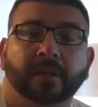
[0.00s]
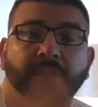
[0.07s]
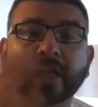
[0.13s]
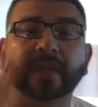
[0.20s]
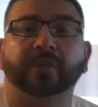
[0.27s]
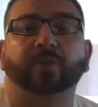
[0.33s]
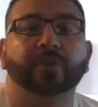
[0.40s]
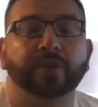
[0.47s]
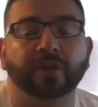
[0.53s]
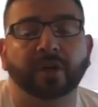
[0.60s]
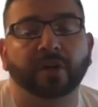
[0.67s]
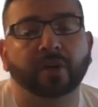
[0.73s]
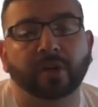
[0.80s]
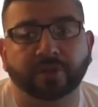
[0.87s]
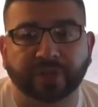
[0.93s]
that's where you
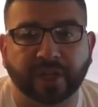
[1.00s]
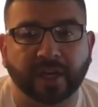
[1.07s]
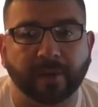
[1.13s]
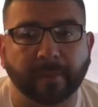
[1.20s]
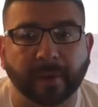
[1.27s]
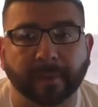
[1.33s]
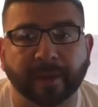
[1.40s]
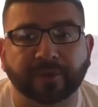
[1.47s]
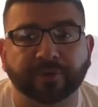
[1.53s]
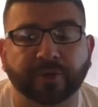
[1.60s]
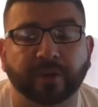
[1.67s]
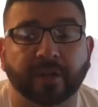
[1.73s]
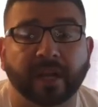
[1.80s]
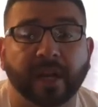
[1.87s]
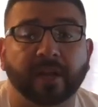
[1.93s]
go. Go check out my
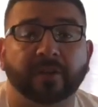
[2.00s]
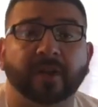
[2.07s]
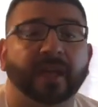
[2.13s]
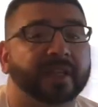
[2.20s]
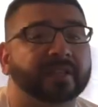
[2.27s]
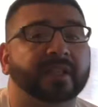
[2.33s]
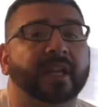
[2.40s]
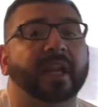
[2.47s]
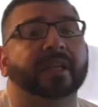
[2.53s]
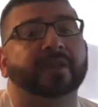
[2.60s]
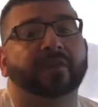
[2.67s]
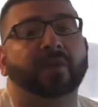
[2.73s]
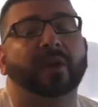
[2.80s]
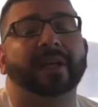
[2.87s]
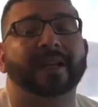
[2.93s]
Patreon account. Like I said, as
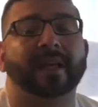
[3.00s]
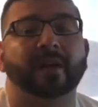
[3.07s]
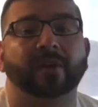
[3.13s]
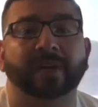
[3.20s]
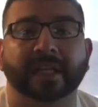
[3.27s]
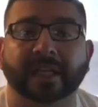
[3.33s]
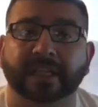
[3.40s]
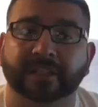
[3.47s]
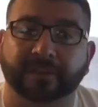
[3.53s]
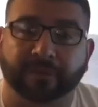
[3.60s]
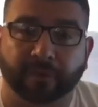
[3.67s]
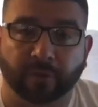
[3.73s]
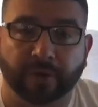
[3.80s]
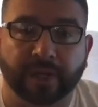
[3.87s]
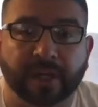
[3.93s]
of right now, it is
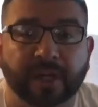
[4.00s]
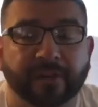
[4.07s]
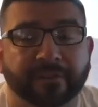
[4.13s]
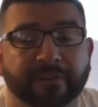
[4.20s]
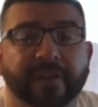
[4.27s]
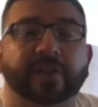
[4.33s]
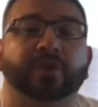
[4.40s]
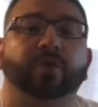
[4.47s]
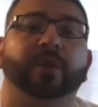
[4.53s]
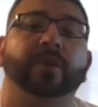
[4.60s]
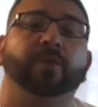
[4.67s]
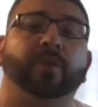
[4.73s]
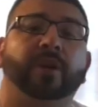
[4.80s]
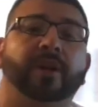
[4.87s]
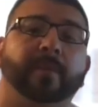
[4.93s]
free. Eventually,
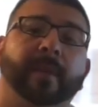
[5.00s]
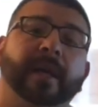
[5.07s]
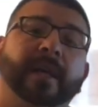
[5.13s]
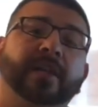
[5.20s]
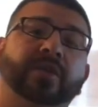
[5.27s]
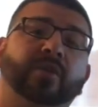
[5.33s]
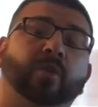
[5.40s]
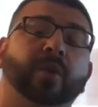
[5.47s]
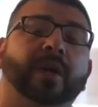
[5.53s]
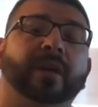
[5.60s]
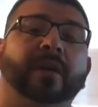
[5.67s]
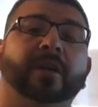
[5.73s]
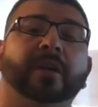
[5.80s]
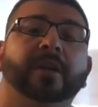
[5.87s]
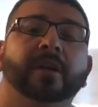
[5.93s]
we're going to make it to
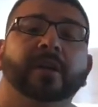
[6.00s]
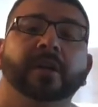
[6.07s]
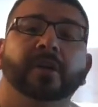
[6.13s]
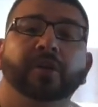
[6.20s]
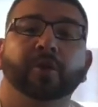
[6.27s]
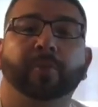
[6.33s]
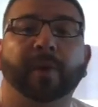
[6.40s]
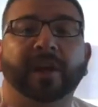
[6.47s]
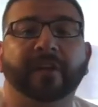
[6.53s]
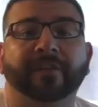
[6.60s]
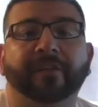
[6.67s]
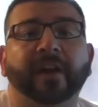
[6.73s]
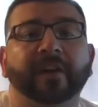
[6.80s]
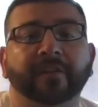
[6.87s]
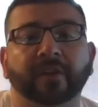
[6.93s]
where you pay a
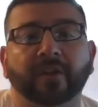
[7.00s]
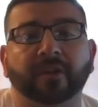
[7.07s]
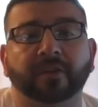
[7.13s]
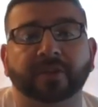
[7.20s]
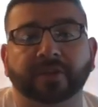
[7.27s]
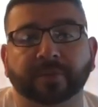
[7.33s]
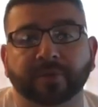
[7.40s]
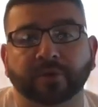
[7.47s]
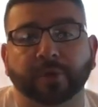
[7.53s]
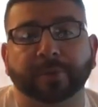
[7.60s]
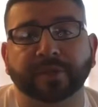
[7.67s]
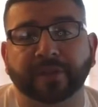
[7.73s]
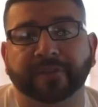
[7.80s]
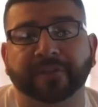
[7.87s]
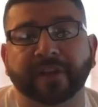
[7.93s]
$5
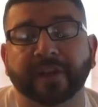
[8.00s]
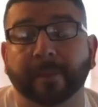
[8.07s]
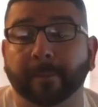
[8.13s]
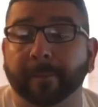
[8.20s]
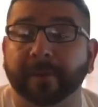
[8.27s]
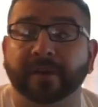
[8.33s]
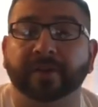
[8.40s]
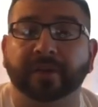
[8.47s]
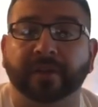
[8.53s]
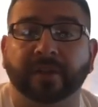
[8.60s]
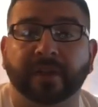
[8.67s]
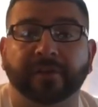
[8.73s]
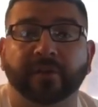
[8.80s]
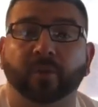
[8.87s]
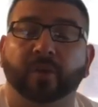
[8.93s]
subscription fee a month
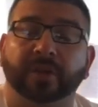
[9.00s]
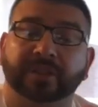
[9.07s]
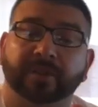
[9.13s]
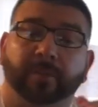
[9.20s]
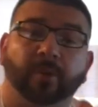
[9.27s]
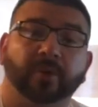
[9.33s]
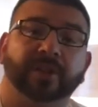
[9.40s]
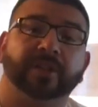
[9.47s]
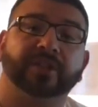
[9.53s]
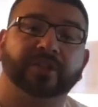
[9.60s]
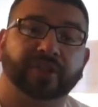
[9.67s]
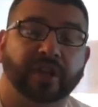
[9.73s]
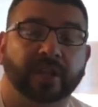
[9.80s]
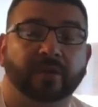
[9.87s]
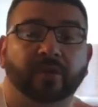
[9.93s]
if you want to support this
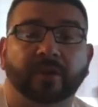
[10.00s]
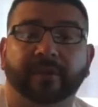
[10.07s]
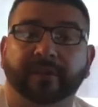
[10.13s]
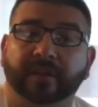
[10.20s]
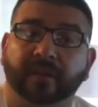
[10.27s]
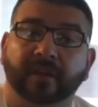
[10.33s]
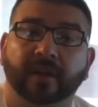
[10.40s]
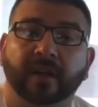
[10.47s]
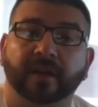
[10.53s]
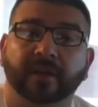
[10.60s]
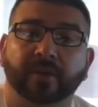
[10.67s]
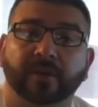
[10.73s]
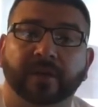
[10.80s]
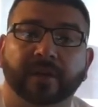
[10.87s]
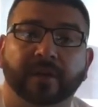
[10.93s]
channel and everything that I
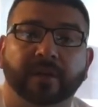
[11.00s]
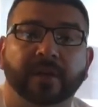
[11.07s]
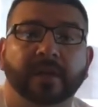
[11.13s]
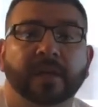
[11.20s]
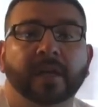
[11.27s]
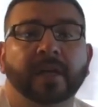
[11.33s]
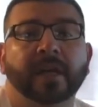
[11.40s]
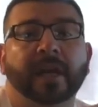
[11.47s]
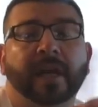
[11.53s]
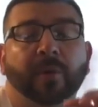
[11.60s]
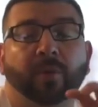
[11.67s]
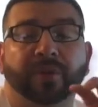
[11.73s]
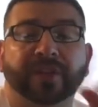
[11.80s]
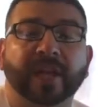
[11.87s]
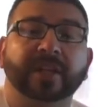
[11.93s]
do here. And
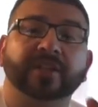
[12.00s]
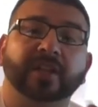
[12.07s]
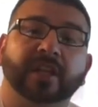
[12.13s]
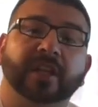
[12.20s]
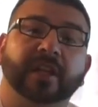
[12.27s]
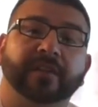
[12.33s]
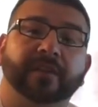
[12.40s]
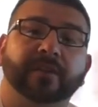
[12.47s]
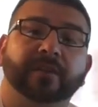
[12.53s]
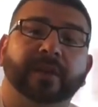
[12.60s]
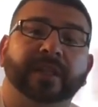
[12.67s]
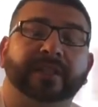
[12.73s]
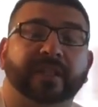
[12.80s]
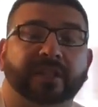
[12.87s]
what that's going to give you is